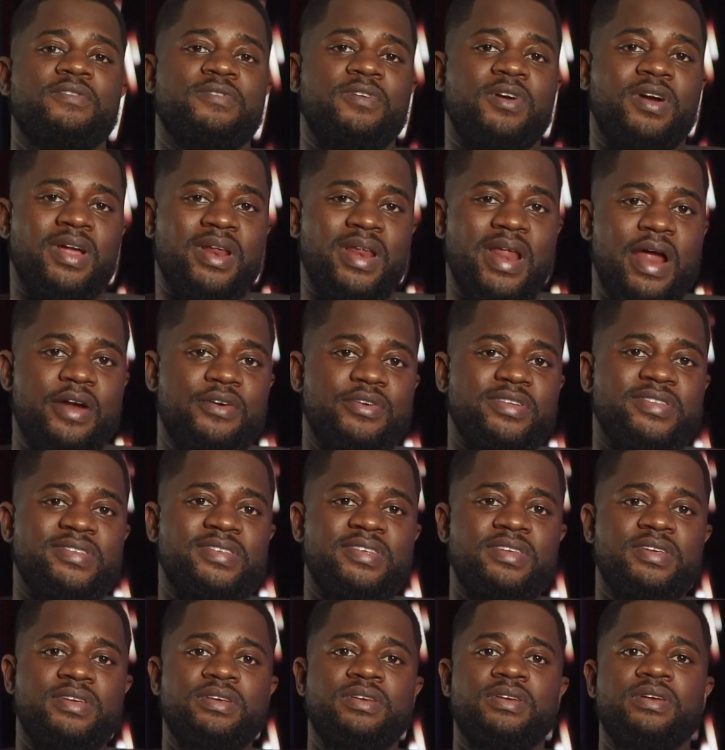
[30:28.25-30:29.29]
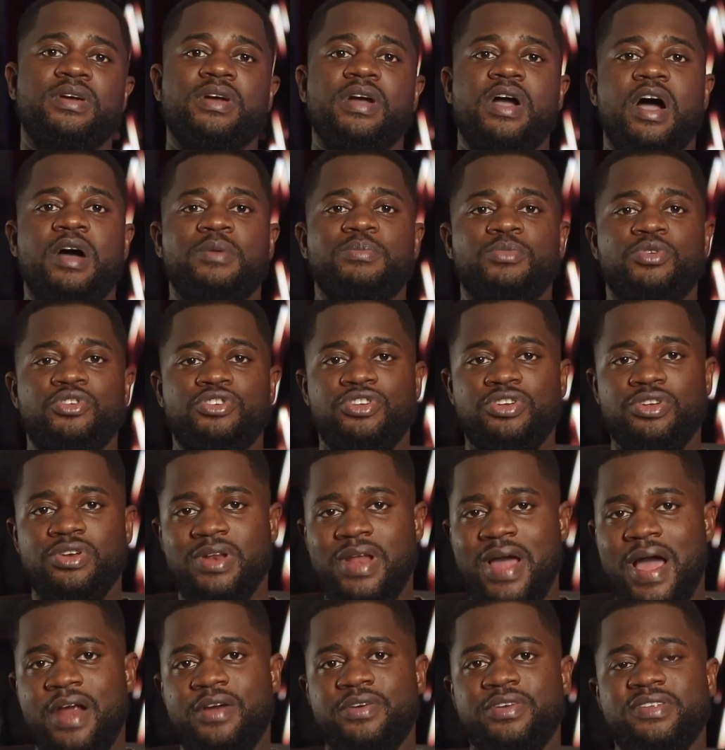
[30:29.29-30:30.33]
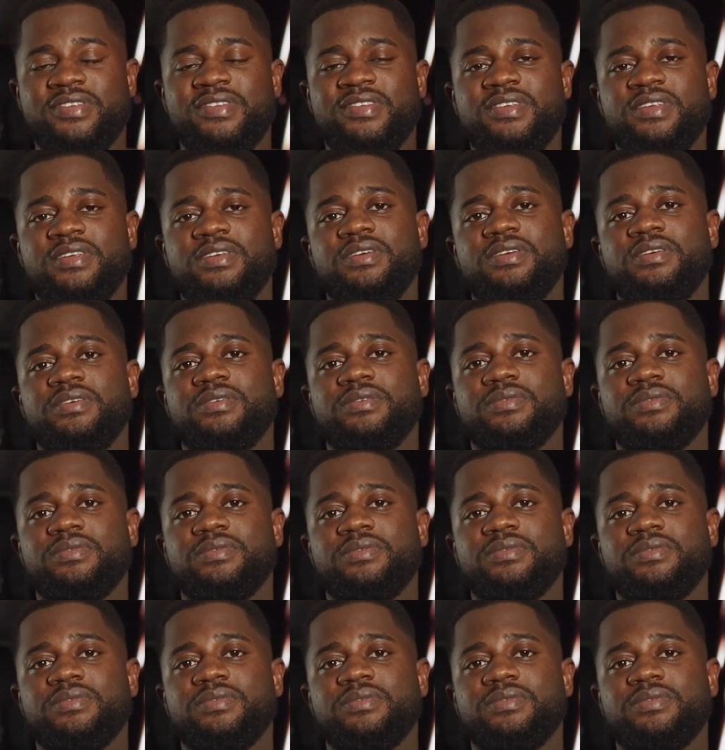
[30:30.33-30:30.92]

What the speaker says: for clarity and modularity.